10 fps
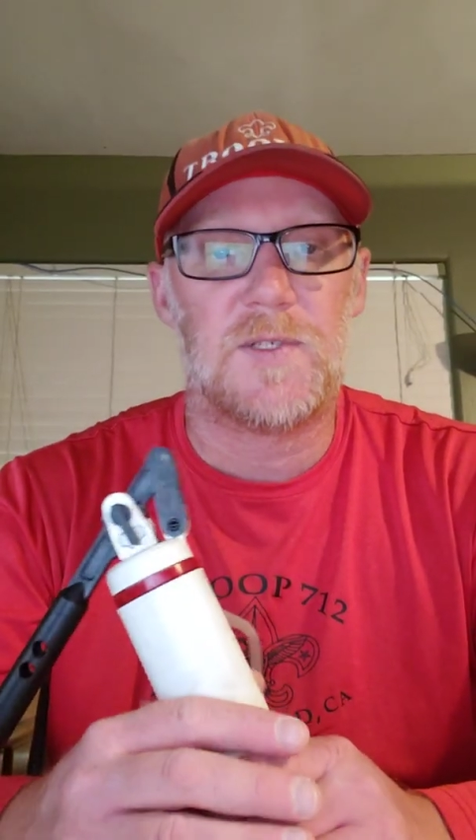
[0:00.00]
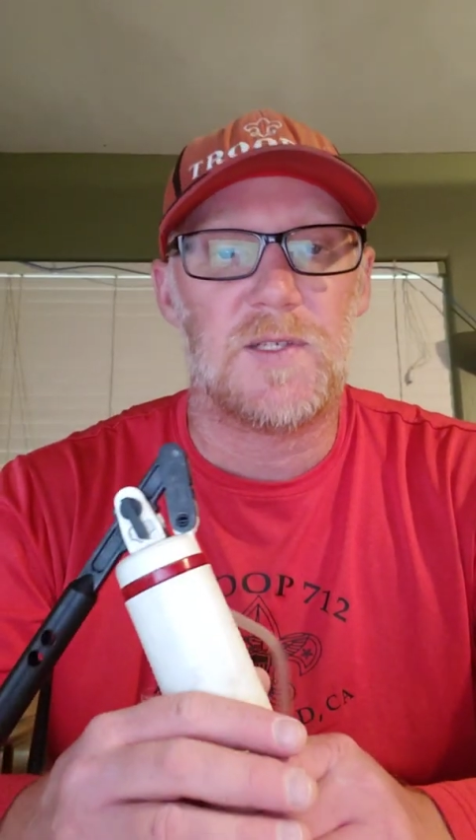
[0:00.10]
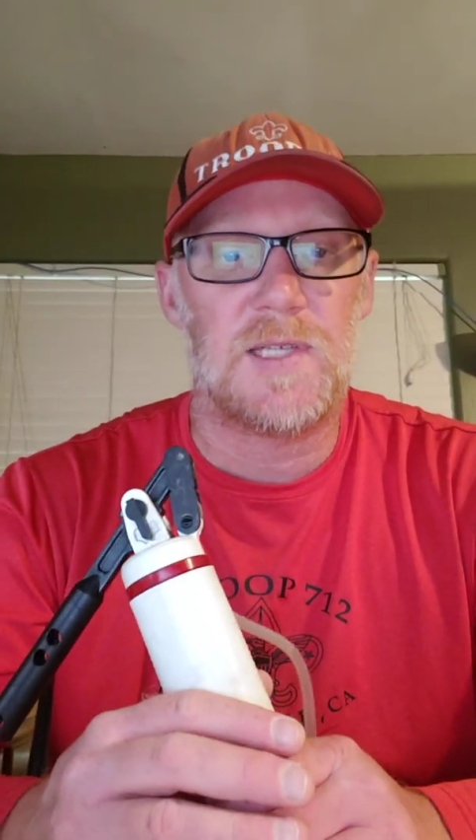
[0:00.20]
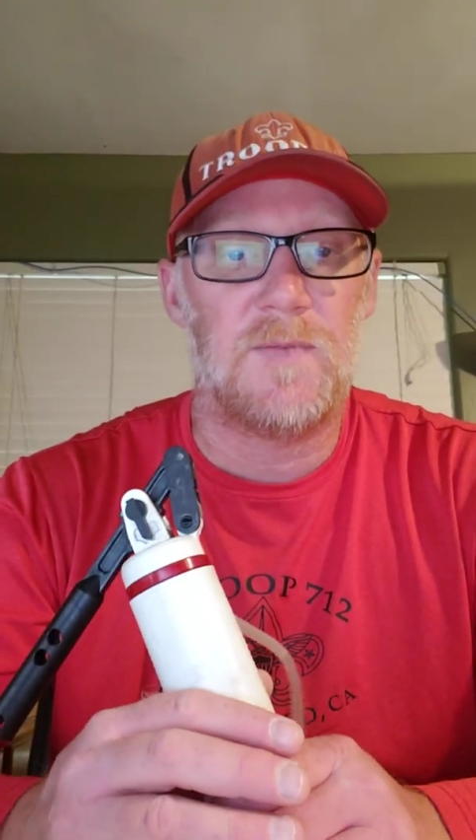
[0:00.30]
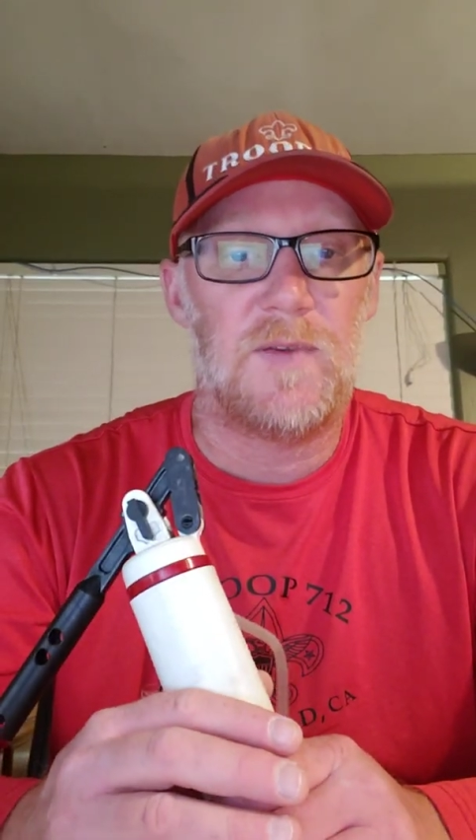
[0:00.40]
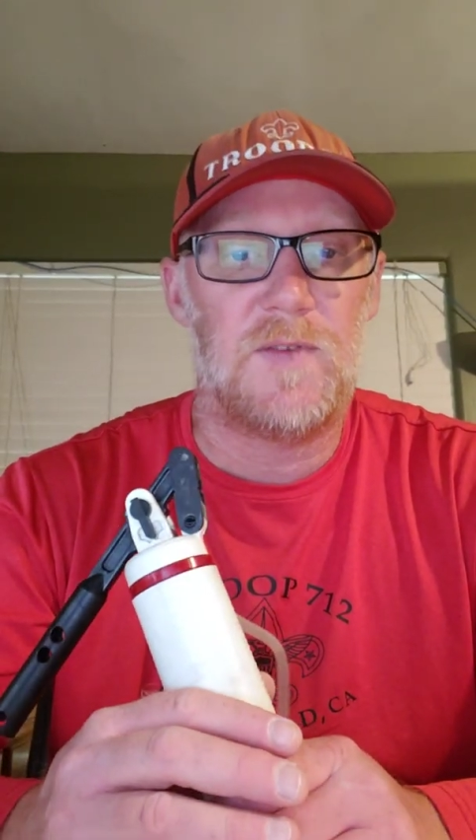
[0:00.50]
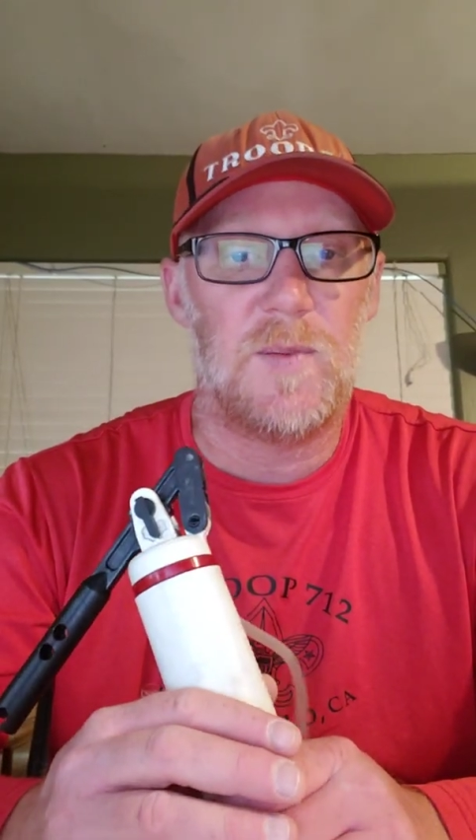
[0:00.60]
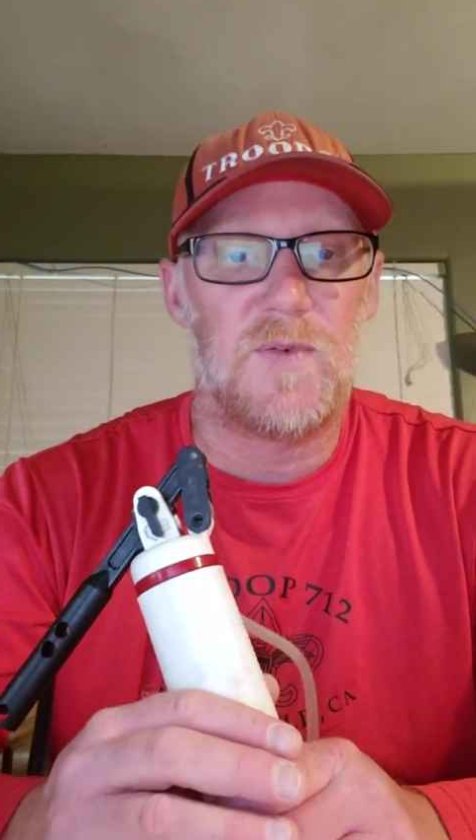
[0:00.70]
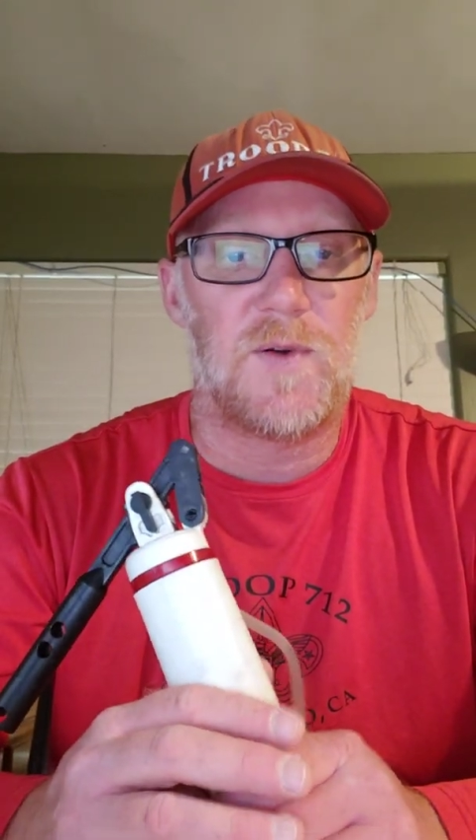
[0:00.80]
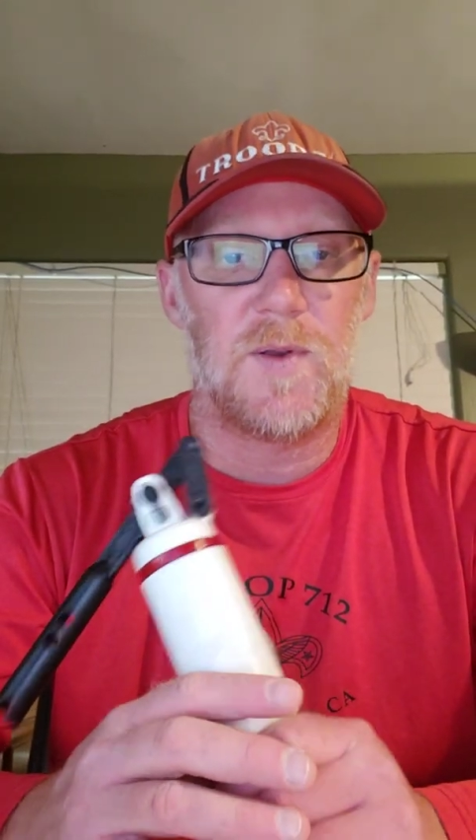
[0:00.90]
So
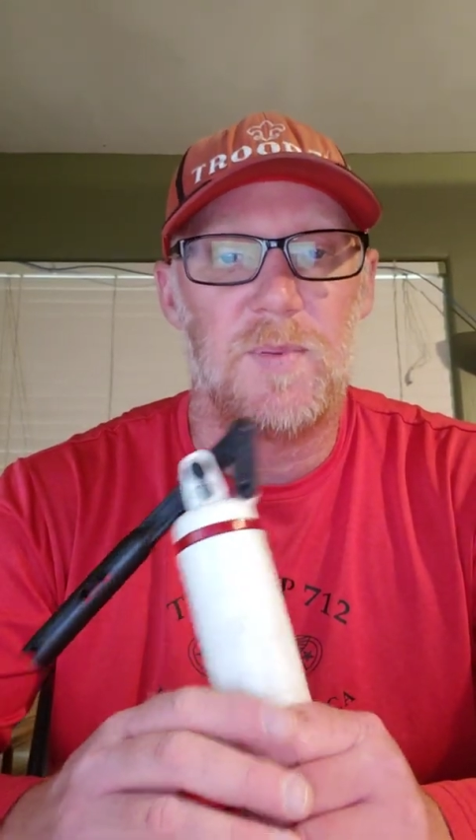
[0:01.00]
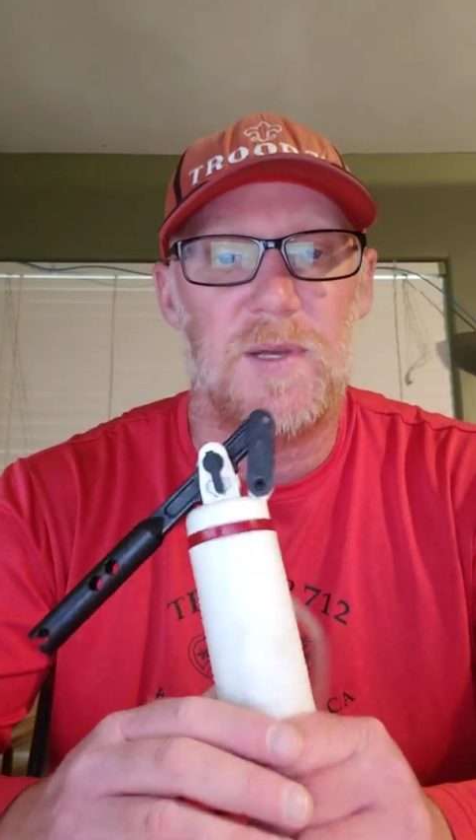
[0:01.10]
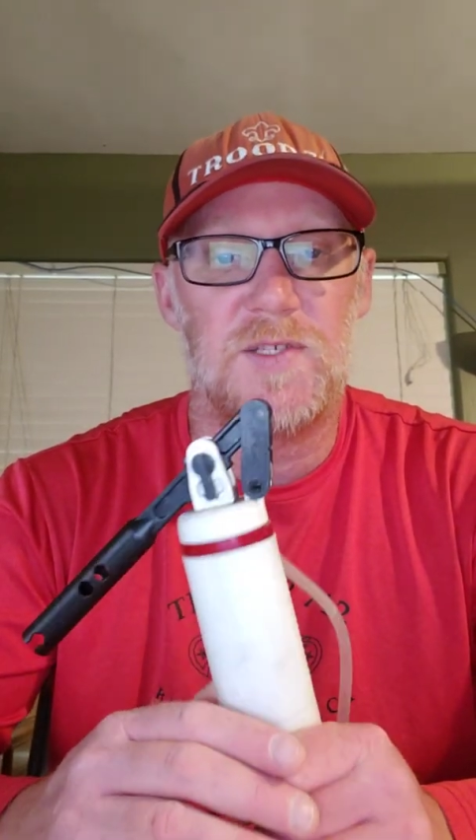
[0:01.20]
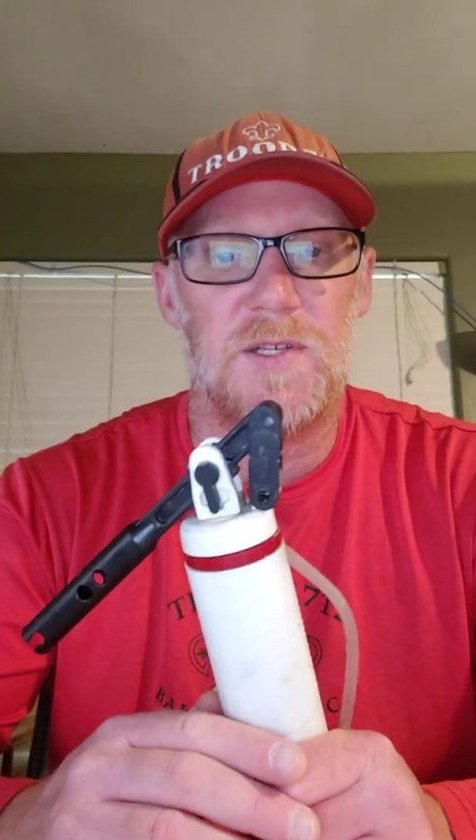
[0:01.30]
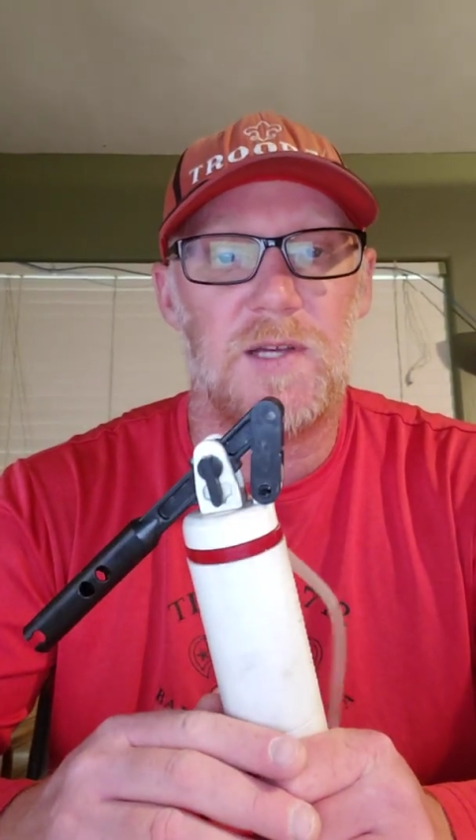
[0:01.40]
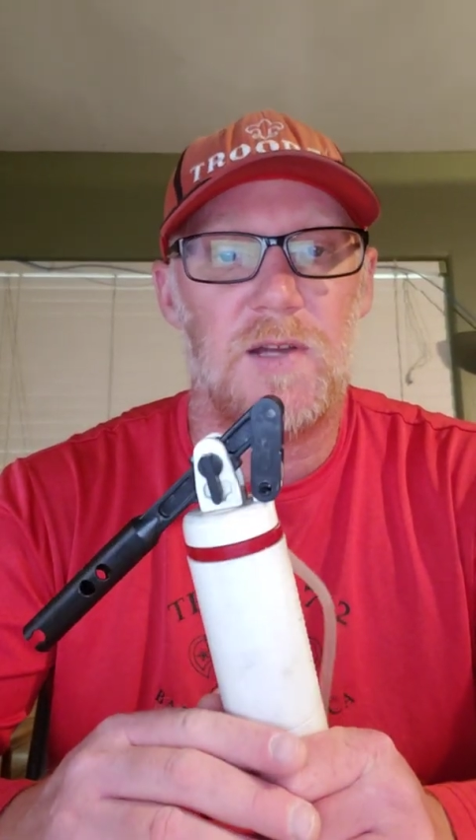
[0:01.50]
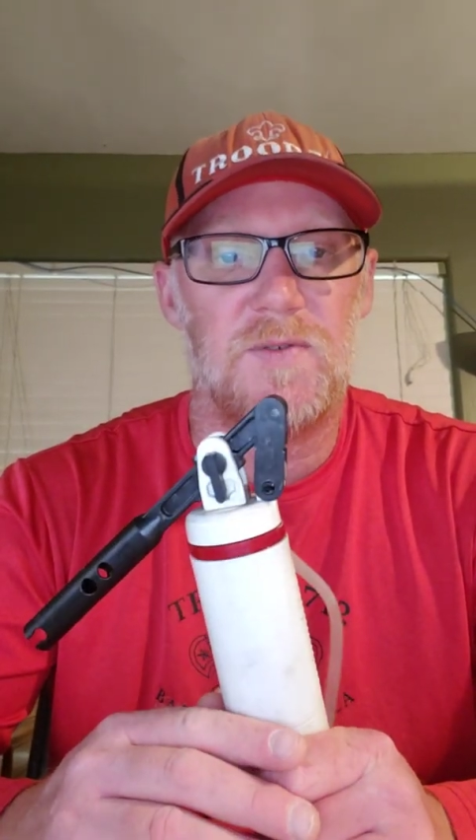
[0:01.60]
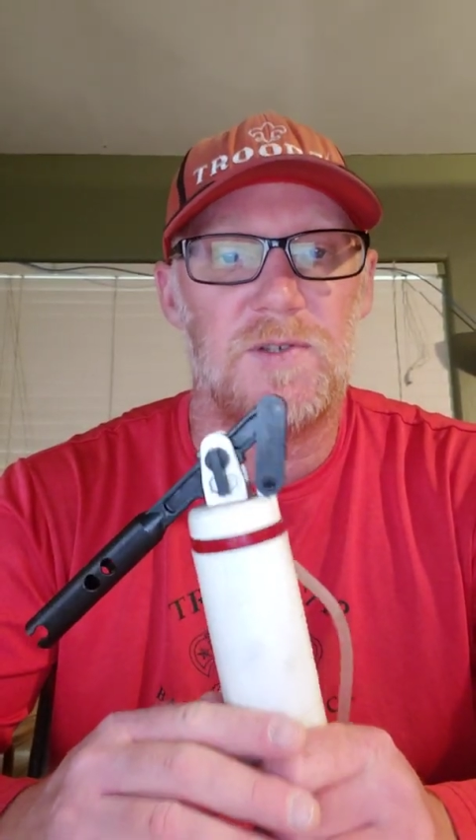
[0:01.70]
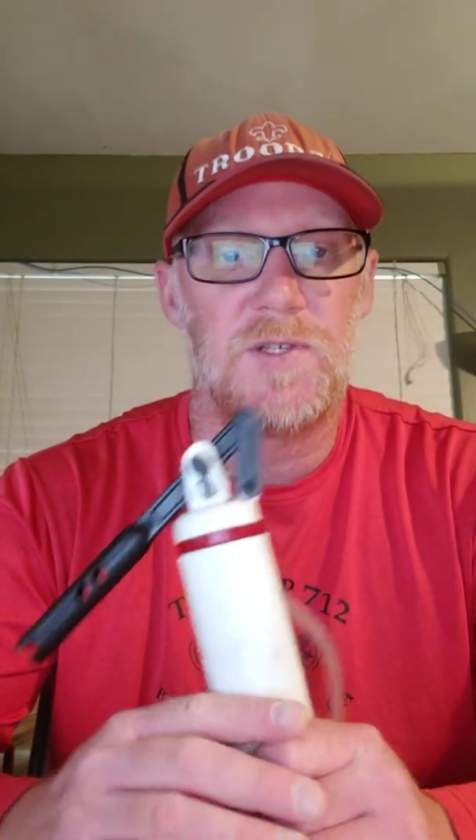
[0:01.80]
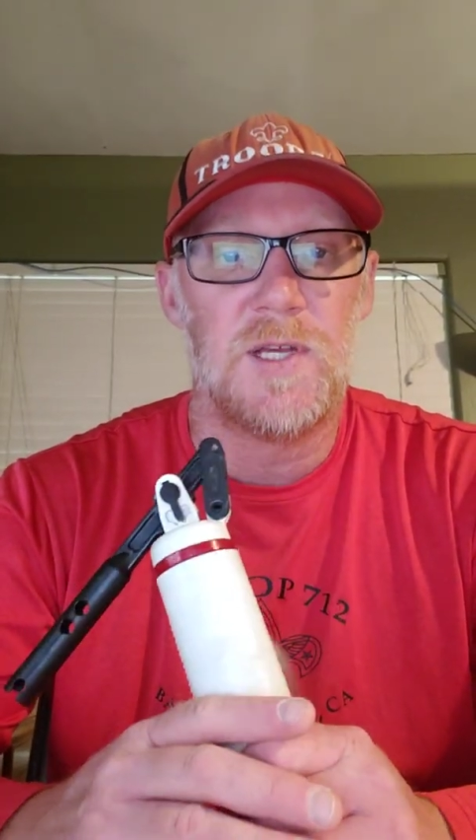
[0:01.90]
750 before replacing the
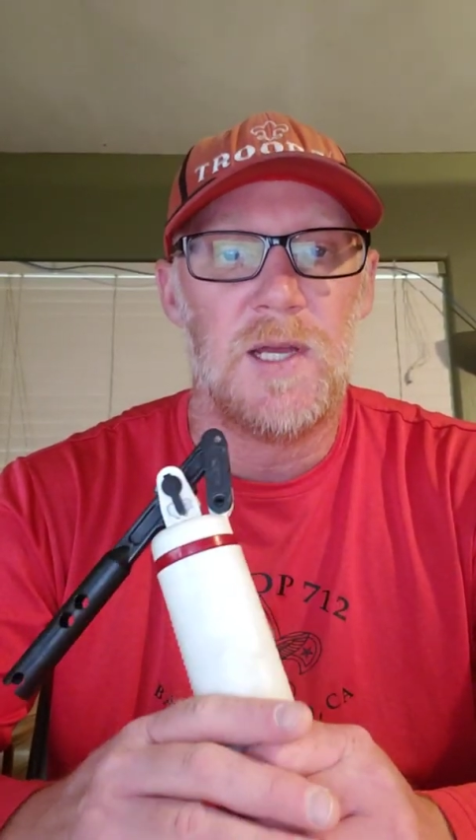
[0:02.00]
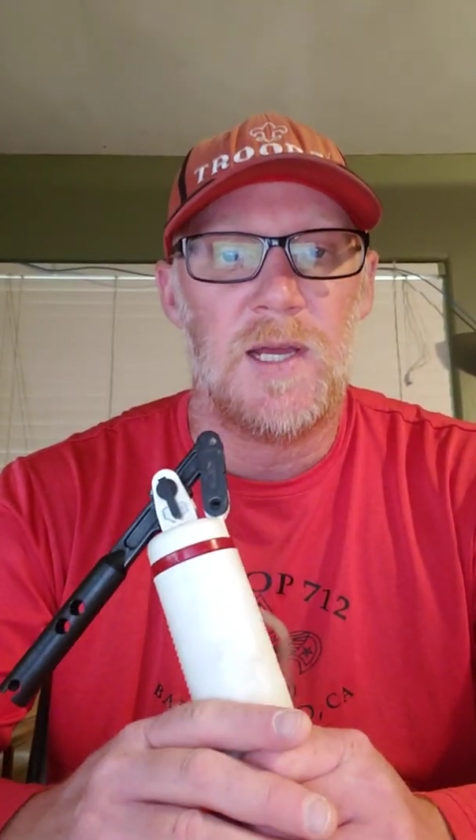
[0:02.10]
cartridge.